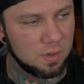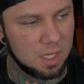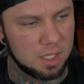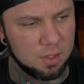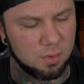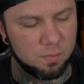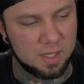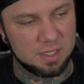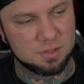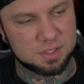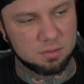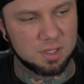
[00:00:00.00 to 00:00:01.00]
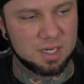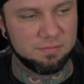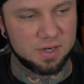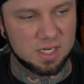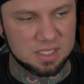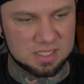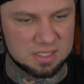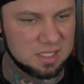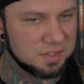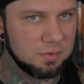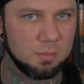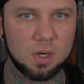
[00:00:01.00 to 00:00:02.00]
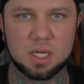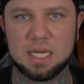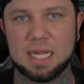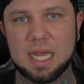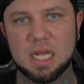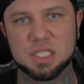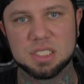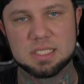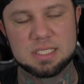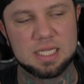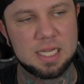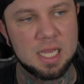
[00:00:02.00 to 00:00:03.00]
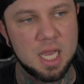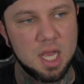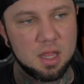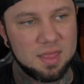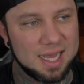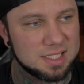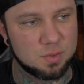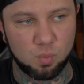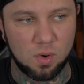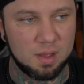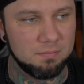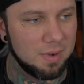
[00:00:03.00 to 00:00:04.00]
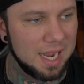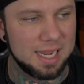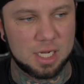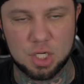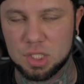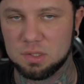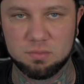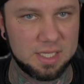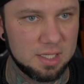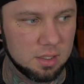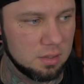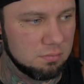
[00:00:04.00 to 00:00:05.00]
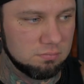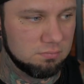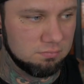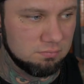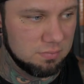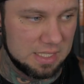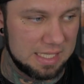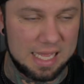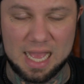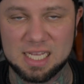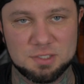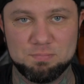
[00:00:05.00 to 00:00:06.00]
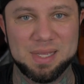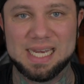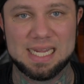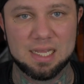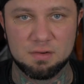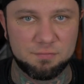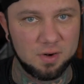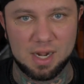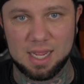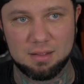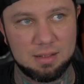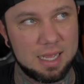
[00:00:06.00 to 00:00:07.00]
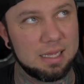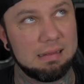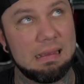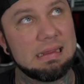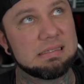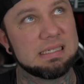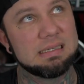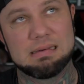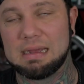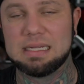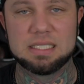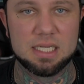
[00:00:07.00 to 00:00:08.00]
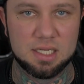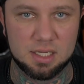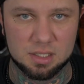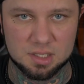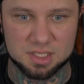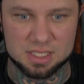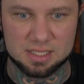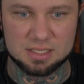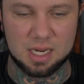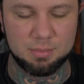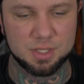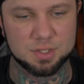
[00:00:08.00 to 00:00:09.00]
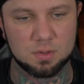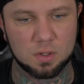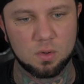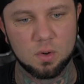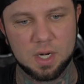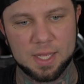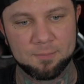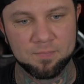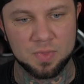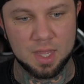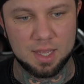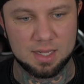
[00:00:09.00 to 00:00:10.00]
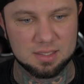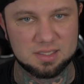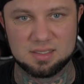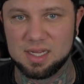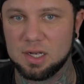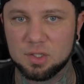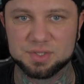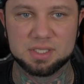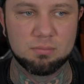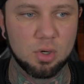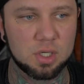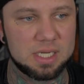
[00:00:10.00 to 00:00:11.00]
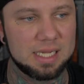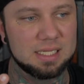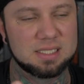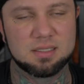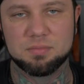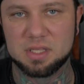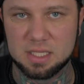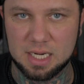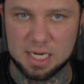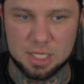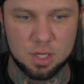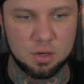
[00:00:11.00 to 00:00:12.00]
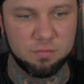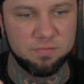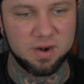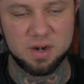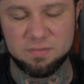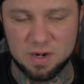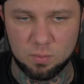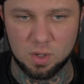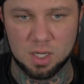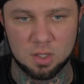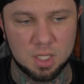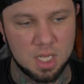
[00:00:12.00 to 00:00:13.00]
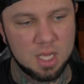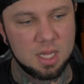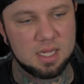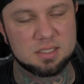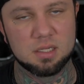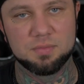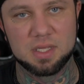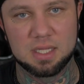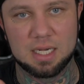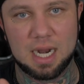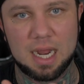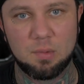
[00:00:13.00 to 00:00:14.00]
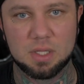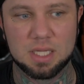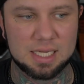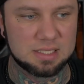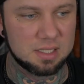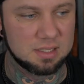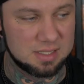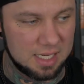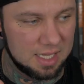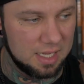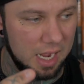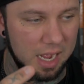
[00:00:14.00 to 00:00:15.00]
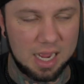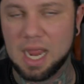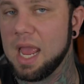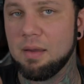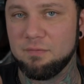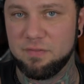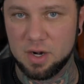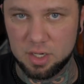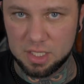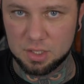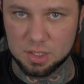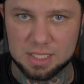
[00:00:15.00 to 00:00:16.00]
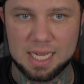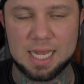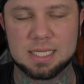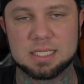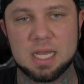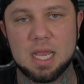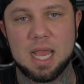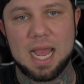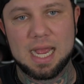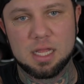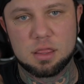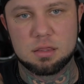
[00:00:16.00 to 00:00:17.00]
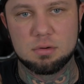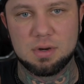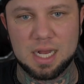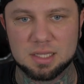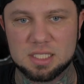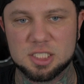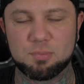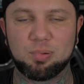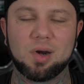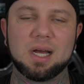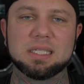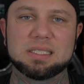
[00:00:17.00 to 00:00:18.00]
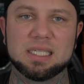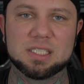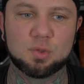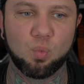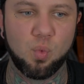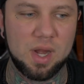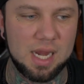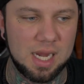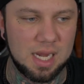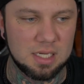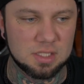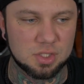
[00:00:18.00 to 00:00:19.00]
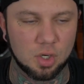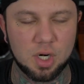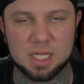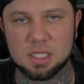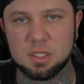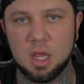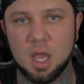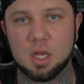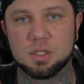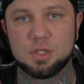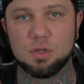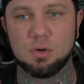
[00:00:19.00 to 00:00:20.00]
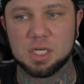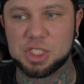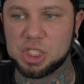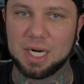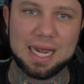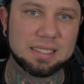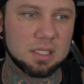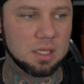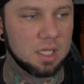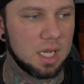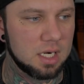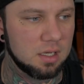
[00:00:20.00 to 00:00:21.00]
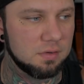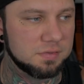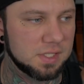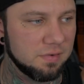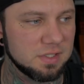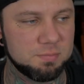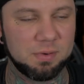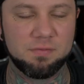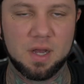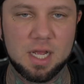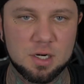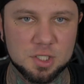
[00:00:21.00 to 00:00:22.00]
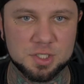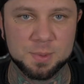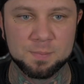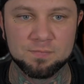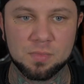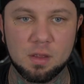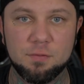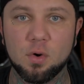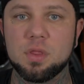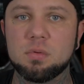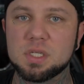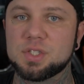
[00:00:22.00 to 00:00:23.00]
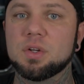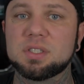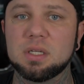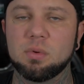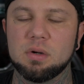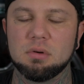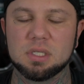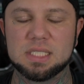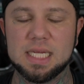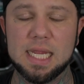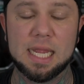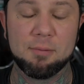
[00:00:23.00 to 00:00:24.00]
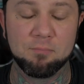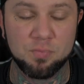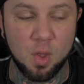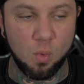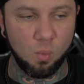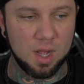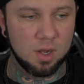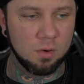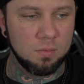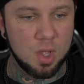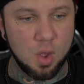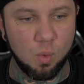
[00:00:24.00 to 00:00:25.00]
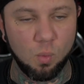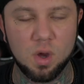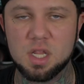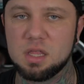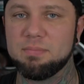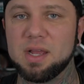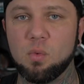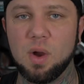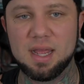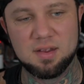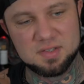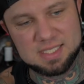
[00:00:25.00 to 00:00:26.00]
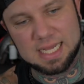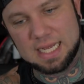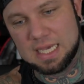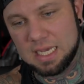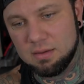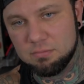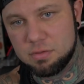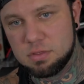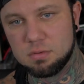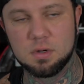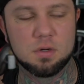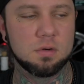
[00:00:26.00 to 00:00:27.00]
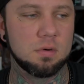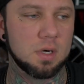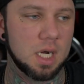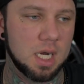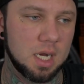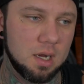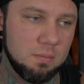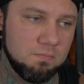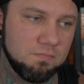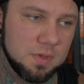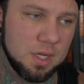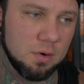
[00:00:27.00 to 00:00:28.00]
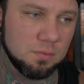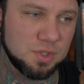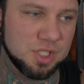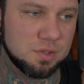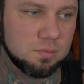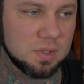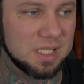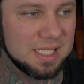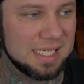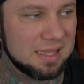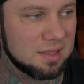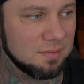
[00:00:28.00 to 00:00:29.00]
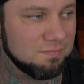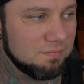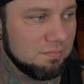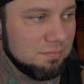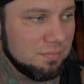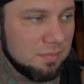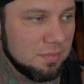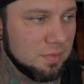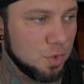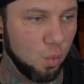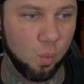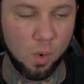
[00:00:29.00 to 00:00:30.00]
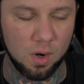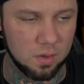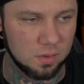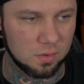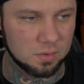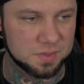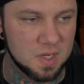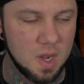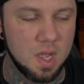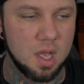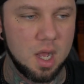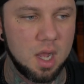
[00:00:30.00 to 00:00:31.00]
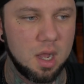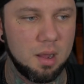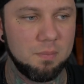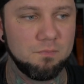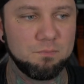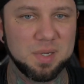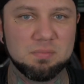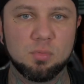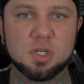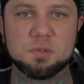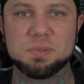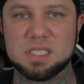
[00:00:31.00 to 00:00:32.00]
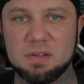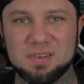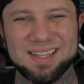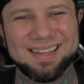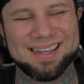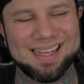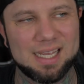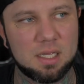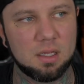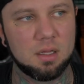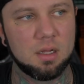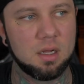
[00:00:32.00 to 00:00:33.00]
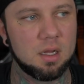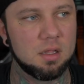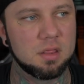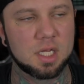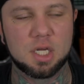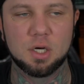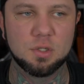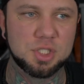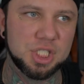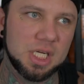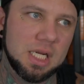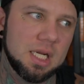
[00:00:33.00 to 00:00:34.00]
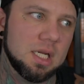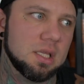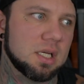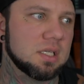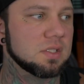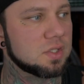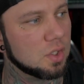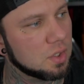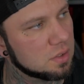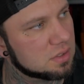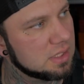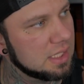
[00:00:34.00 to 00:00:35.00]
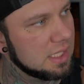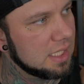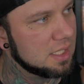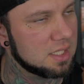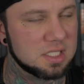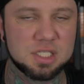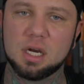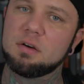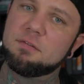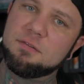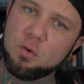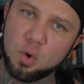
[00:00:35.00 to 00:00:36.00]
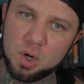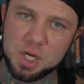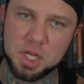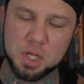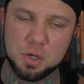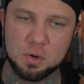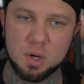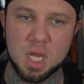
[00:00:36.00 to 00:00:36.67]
we used to run a very successful marketing agency. That's what my career has been in for 18, 19 years at the time of this recording, is sales and marketing. It's something that I know very, very well. It's something that I would like to say I am very good at. And throughout this process, we started to attract a lot of service providers for the results that we were seeing. Well, one of the big waves that came through, just really the world, but more specifically like the coaching, the consulting, the done for you,